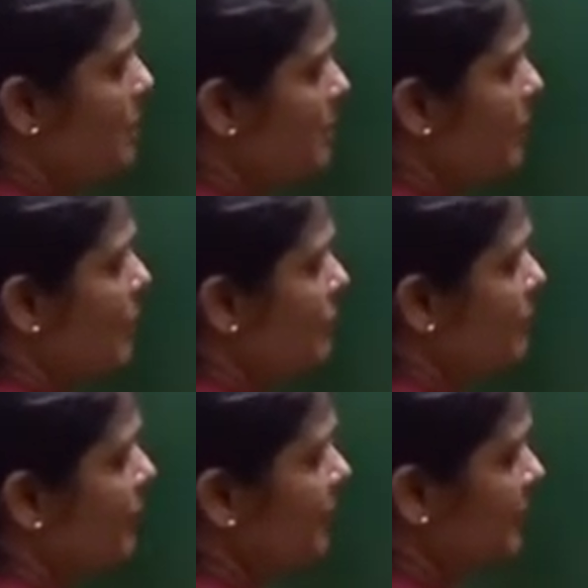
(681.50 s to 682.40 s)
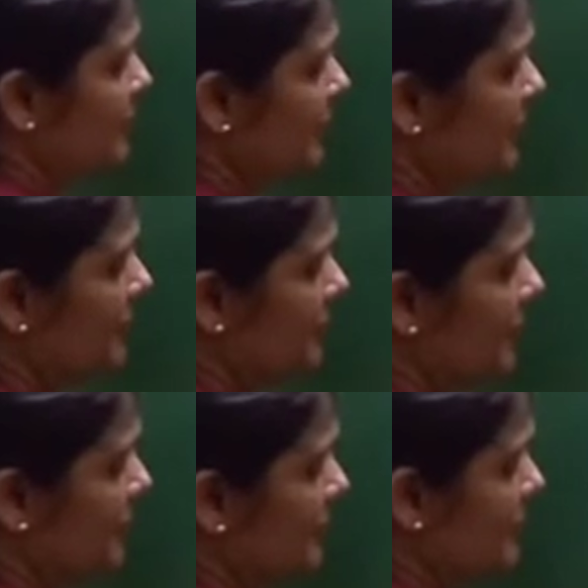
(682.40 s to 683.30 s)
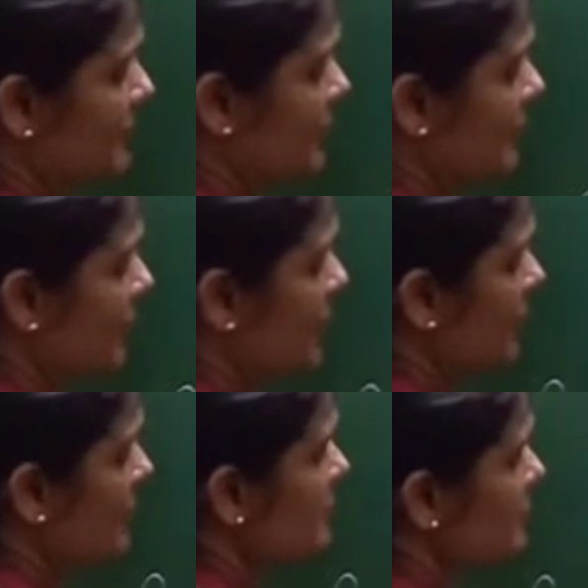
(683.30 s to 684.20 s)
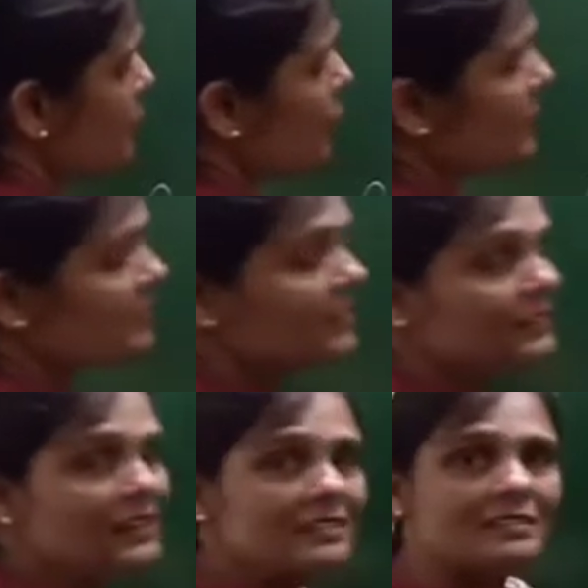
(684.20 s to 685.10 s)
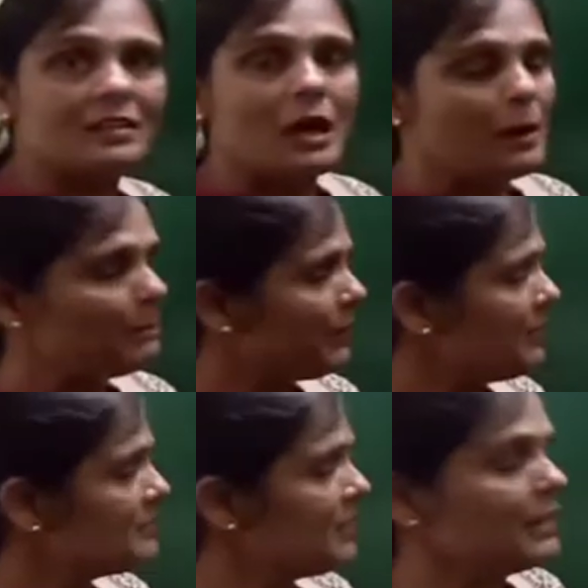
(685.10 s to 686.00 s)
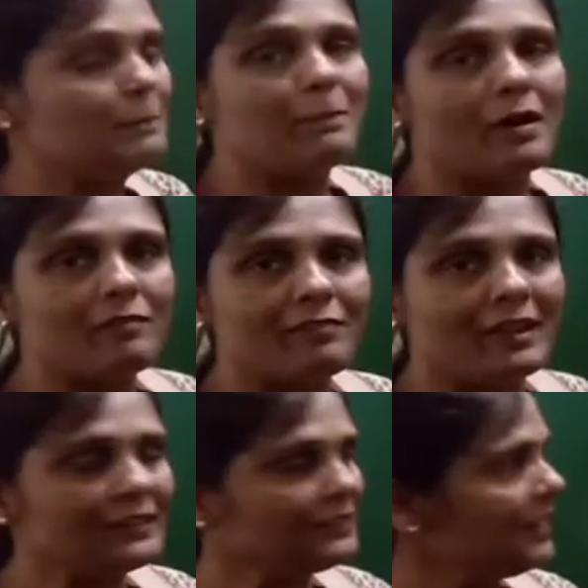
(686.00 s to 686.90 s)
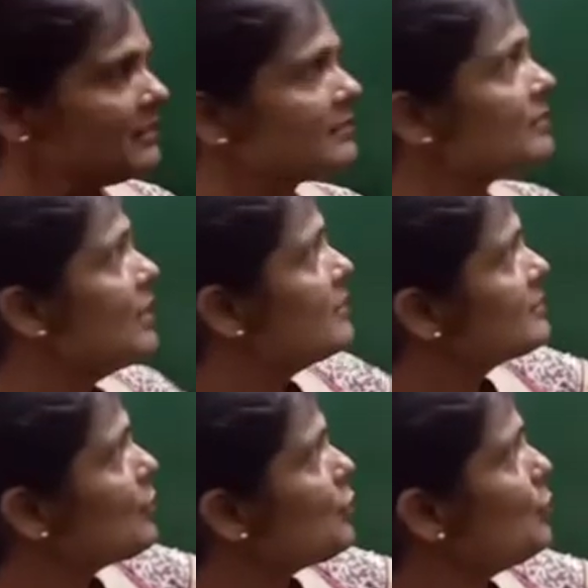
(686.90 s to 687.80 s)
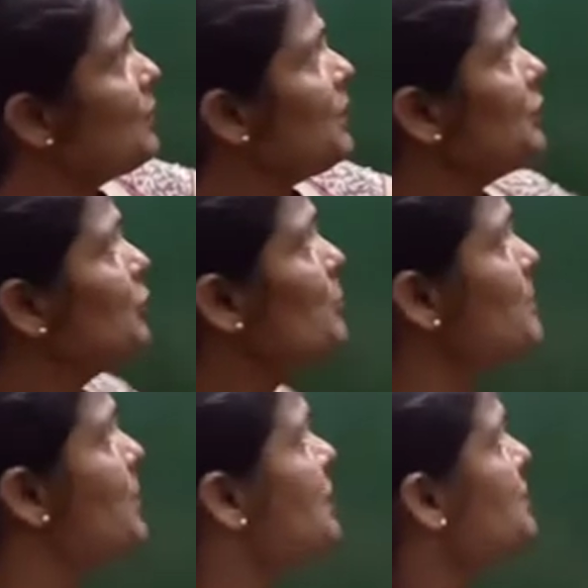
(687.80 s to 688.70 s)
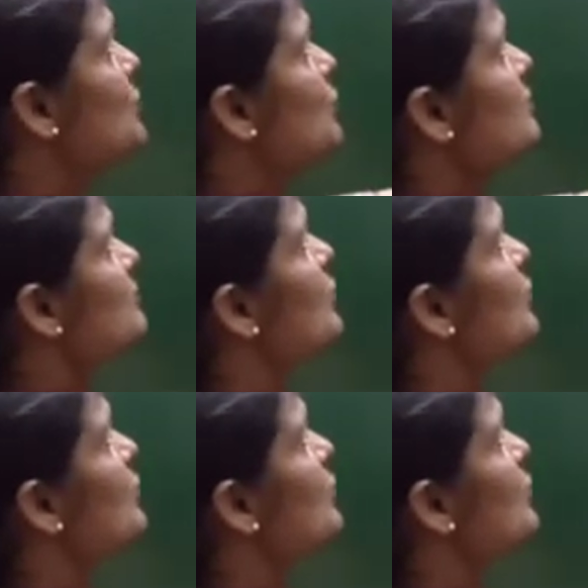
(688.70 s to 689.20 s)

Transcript: perfect tense. So what is the tense? Present perfect tense. So you need to make use